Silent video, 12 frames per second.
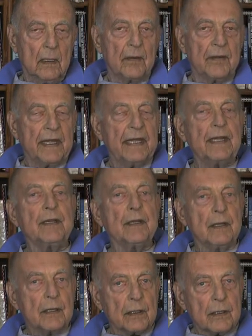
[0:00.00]

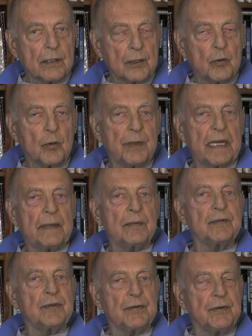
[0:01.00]
Then you will be
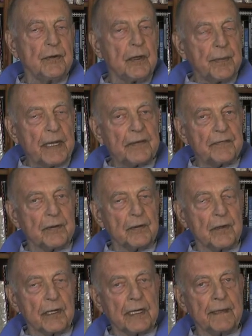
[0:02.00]
able to do the barefoot
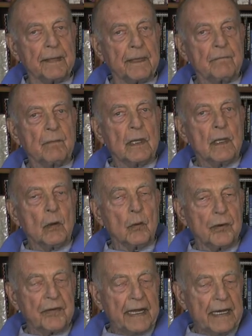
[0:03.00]
running
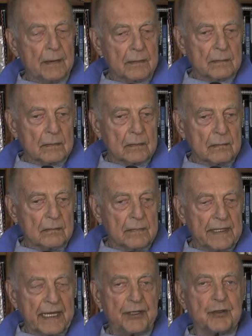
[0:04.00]
without
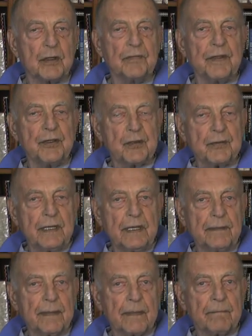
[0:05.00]
danger of injury,
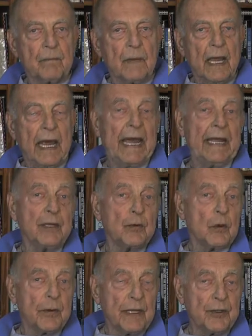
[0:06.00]
and
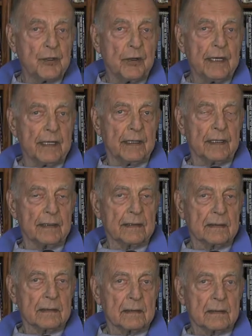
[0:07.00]
you will enjoy it.
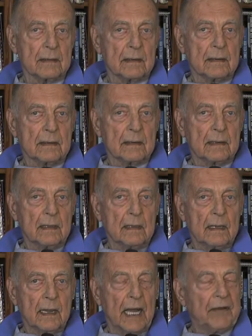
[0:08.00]

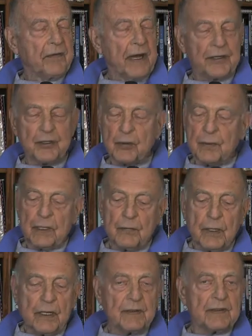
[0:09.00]
I find too many
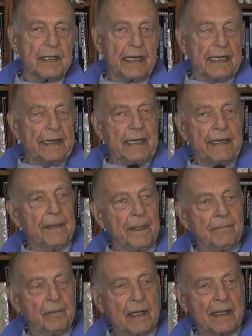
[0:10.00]
runners today that
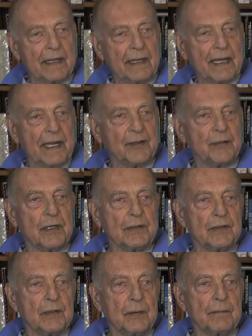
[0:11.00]
I talk
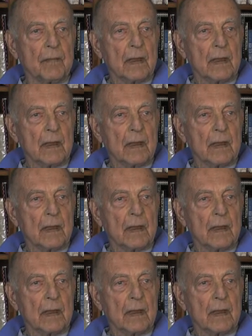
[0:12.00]
to,